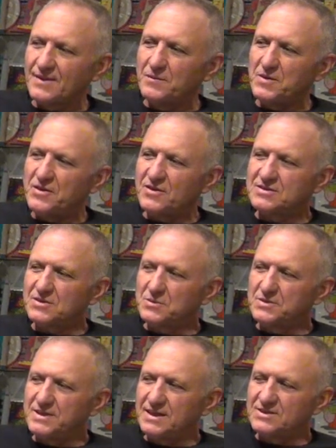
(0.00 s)
when you're a
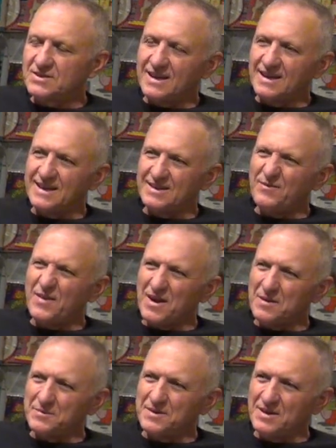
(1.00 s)
school teacher in a
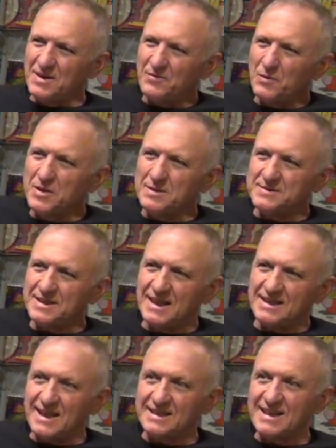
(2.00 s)
farm, you know, Williamson
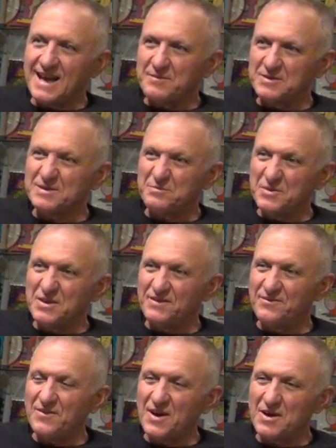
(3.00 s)
at that time was a pretty
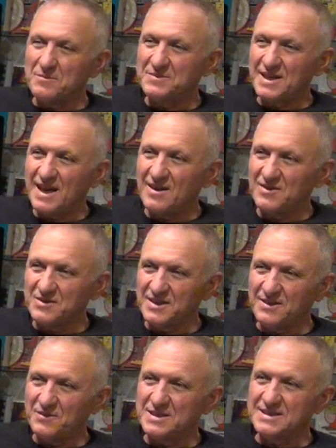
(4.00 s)
farm town.
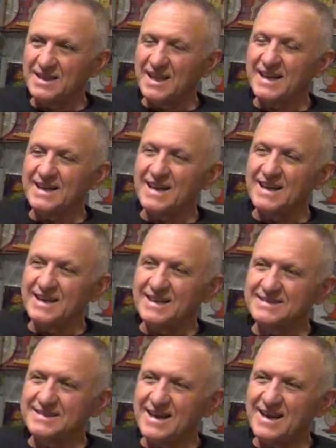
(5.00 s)
It wasn't like now, it
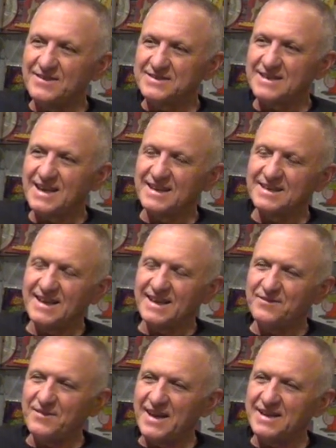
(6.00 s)
is now, it's kind of like
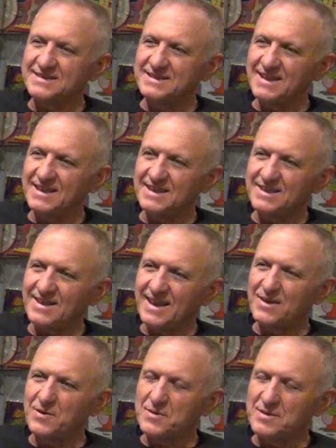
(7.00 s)
fancy and
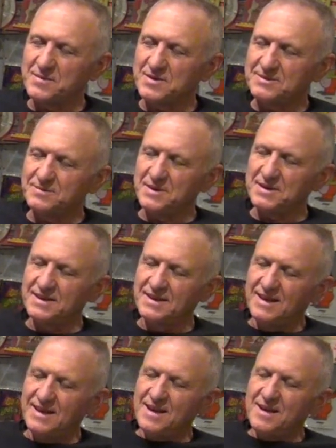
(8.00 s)
like infamous, but
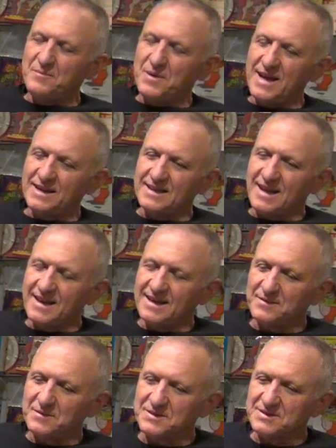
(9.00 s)
back then
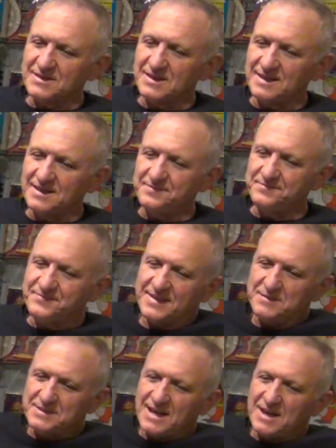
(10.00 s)
it was
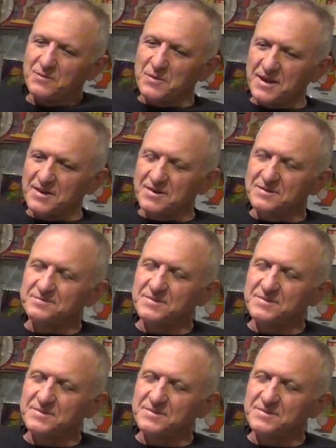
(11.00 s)
kind of weird.